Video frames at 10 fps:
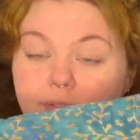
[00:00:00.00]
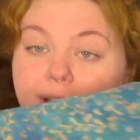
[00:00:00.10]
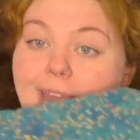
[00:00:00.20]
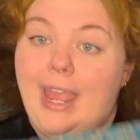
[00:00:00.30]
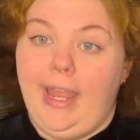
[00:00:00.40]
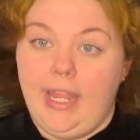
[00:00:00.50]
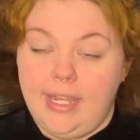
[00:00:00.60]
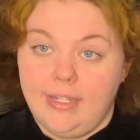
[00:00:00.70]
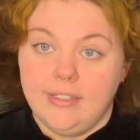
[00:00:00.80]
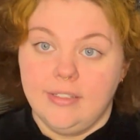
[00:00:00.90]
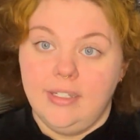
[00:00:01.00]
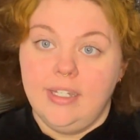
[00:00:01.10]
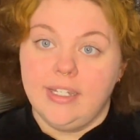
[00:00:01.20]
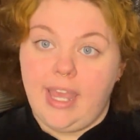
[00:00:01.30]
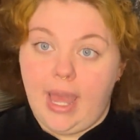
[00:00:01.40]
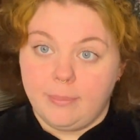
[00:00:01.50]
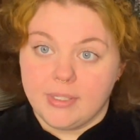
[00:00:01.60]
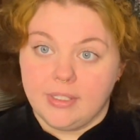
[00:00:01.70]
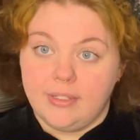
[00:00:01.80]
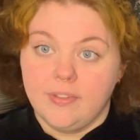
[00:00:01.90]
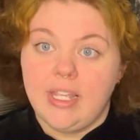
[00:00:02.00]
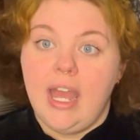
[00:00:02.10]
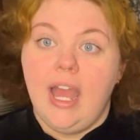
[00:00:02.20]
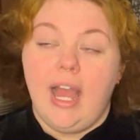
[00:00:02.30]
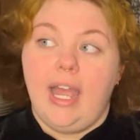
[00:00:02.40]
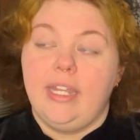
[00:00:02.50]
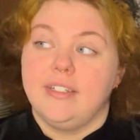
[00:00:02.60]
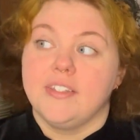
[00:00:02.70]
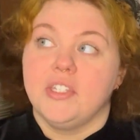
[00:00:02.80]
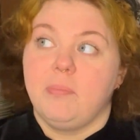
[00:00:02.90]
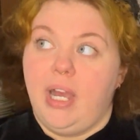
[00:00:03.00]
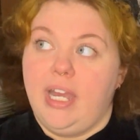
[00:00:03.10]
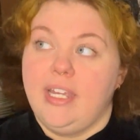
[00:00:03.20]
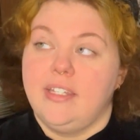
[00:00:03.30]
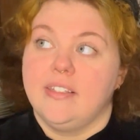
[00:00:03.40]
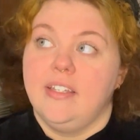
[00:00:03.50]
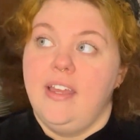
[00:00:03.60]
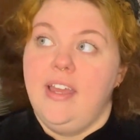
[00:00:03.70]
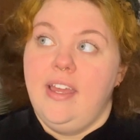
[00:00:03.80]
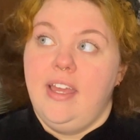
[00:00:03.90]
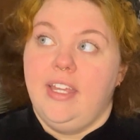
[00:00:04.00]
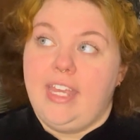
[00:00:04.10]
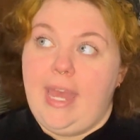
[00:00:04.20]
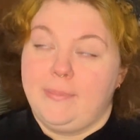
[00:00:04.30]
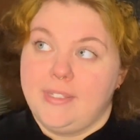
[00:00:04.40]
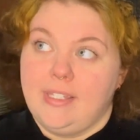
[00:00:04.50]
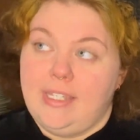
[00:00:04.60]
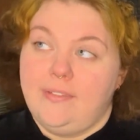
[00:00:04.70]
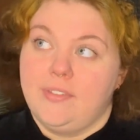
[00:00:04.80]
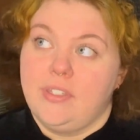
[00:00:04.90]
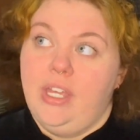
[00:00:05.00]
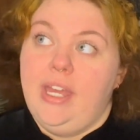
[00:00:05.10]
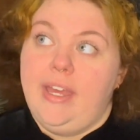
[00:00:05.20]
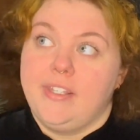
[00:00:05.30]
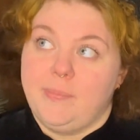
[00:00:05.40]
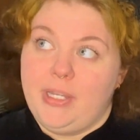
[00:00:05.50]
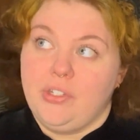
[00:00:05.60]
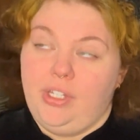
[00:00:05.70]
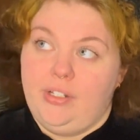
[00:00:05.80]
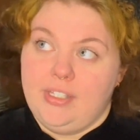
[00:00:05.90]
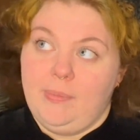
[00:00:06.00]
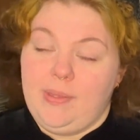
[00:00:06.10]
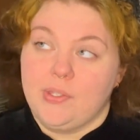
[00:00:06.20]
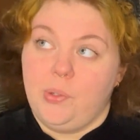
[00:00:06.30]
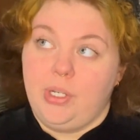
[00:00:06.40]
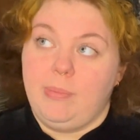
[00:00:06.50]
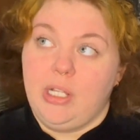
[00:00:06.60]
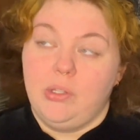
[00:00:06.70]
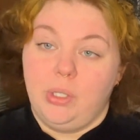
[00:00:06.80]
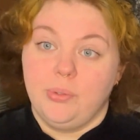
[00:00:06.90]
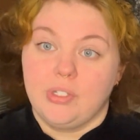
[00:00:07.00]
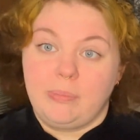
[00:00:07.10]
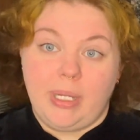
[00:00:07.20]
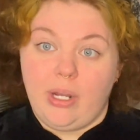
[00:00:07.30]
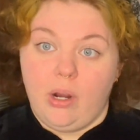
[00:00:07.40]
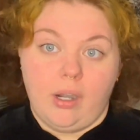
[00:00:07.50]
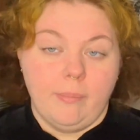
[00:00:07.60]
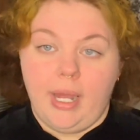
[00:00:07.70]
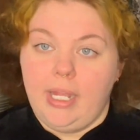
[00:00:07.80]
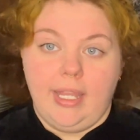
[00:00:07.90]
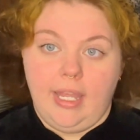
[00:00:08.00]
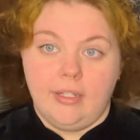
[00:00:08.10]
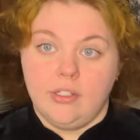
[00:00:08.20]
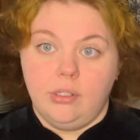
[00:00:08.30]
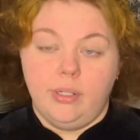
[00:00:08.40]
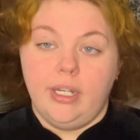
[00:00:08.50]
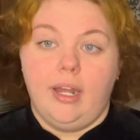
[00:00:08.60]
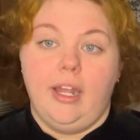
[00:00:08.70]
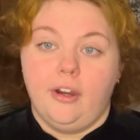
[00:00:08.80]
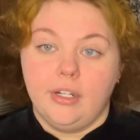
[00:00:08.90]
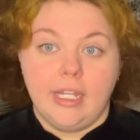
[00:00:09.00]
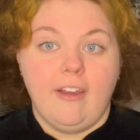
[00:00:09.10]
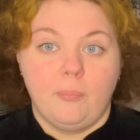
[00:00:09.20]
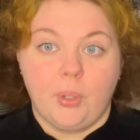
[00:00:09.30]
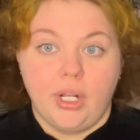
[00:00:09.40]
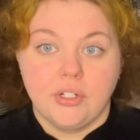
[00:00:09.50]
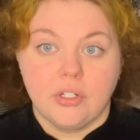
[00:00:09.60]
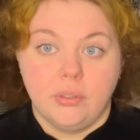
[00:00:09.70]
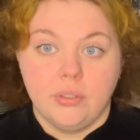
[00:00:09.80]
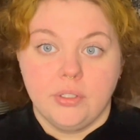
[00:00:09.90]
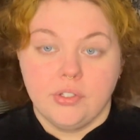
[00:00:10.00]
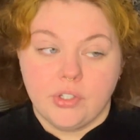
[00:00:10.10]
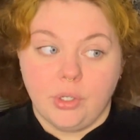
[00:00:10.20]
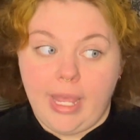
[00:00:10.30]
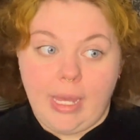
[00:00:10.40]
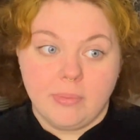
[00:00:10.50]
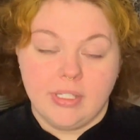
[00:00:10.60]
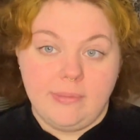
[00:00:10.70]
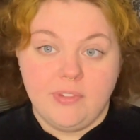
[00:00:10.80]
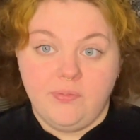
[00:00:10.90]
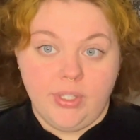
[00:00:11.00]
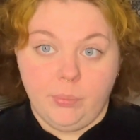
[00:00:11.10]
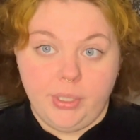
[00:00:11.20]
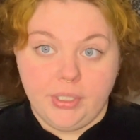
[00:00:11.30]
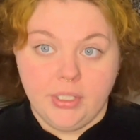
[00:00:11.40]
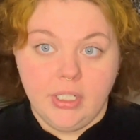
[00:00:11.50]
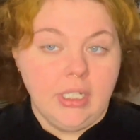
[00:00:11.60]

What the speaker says: I hate cap sleeves. I despise cap sleeves, especially on something that's going to be close to my arm. I can't do it. I already have broad shoulders, so cap sleeves fit weird.